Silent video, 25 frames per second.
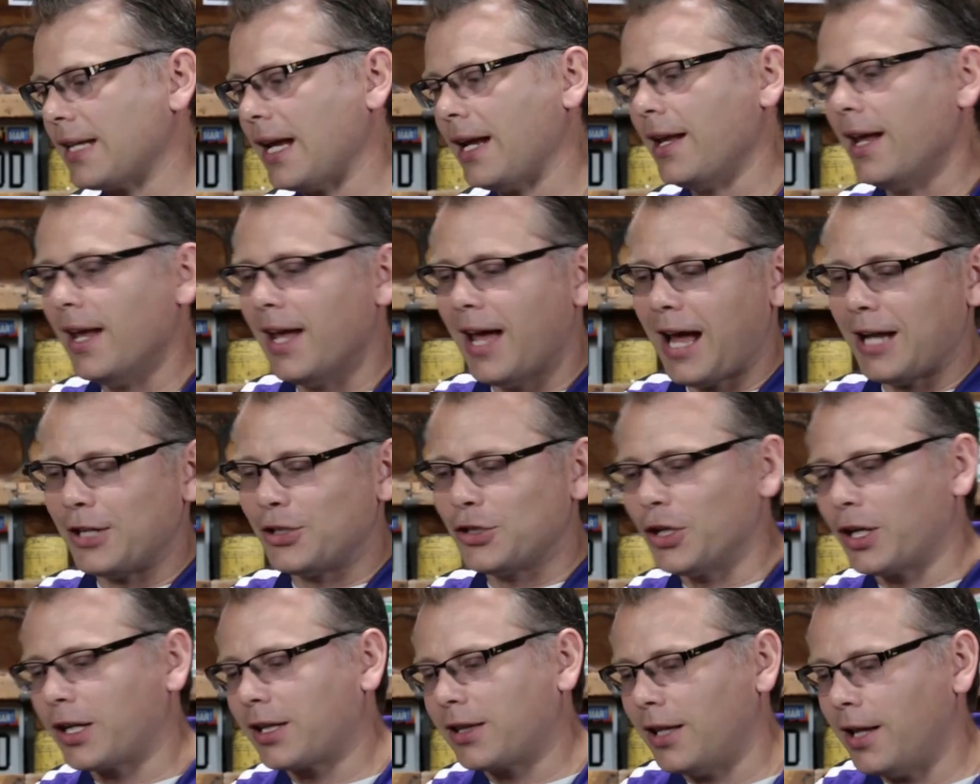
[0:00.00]
I
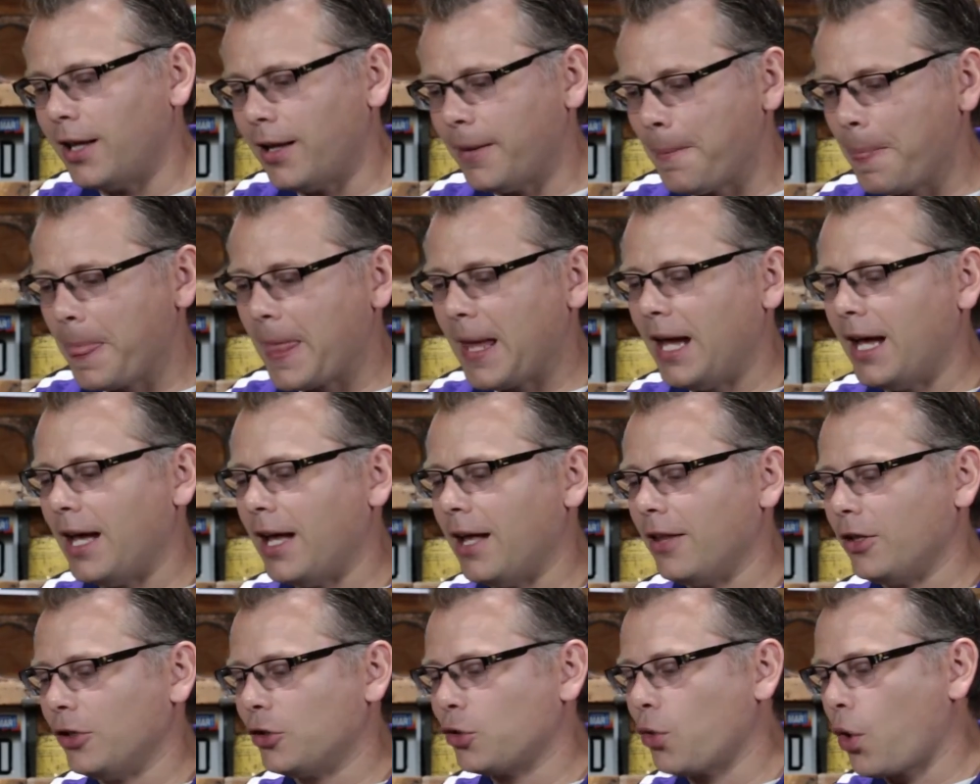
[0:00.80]
took the
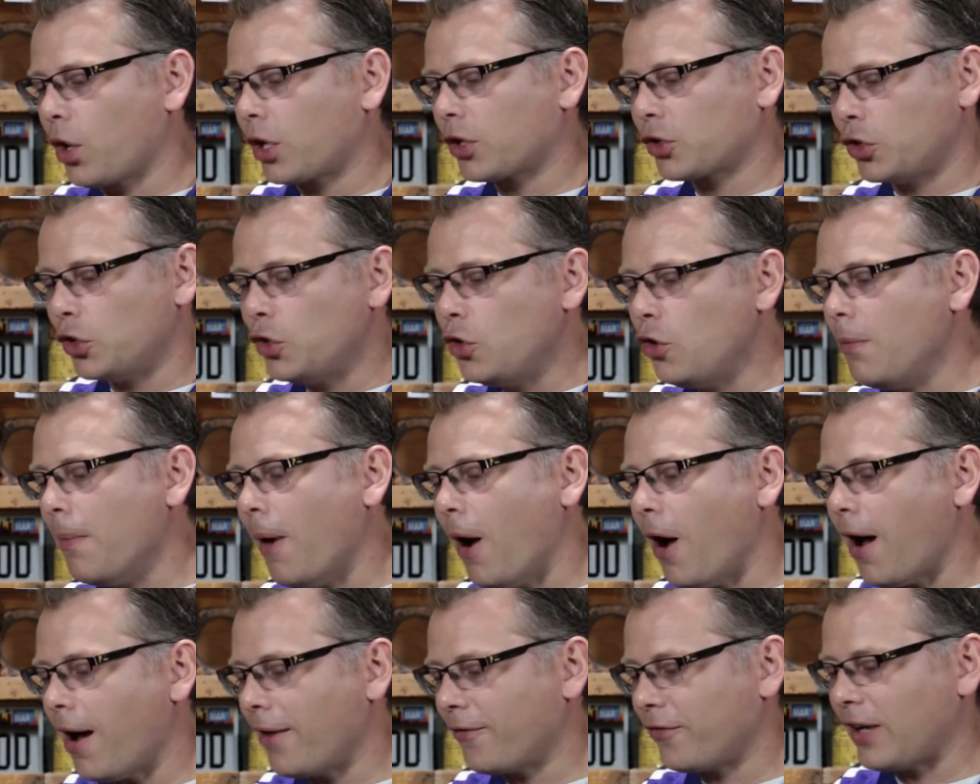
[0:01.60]
torque tube
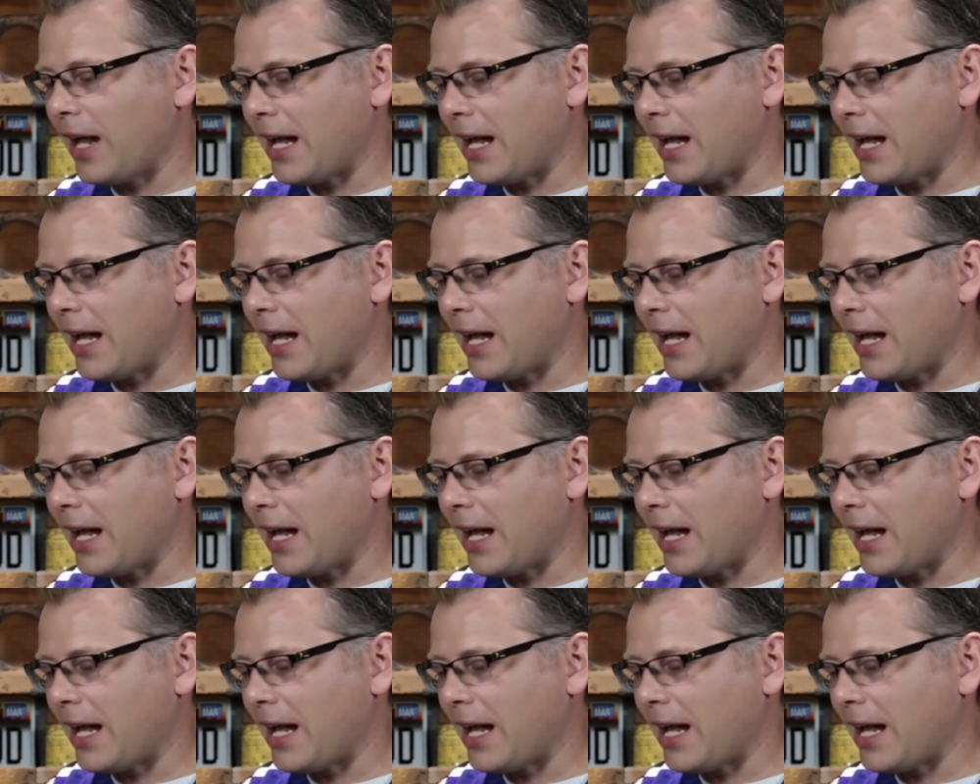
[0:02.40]
off,